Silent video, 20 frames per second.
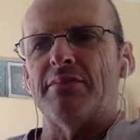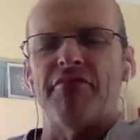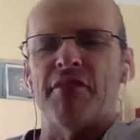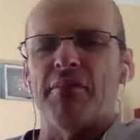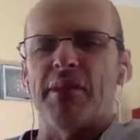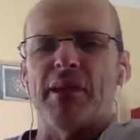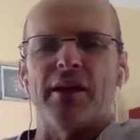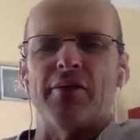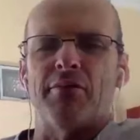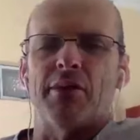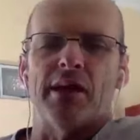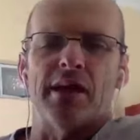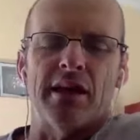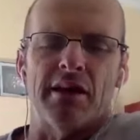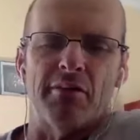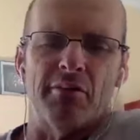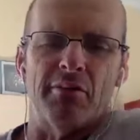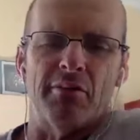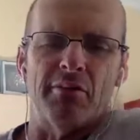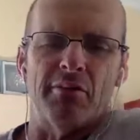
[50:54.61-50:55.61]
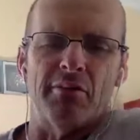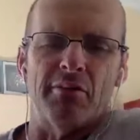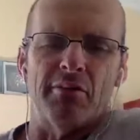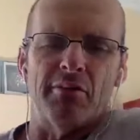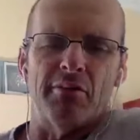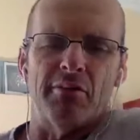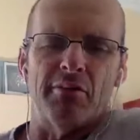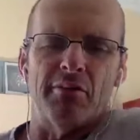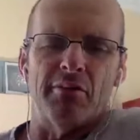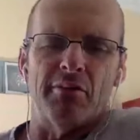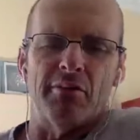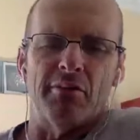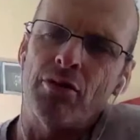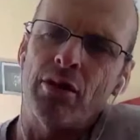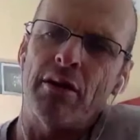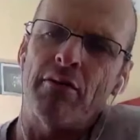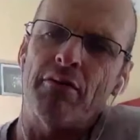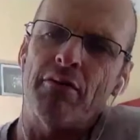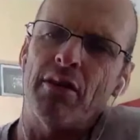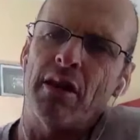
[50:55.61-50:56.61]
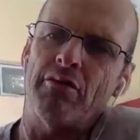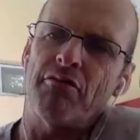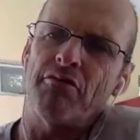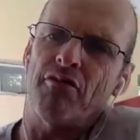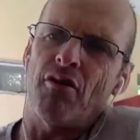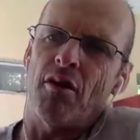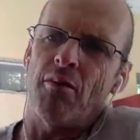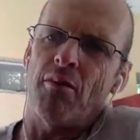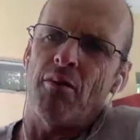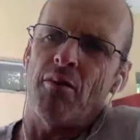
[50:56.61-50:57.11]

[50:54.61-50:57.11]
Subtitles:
no matter where they are or who they're from.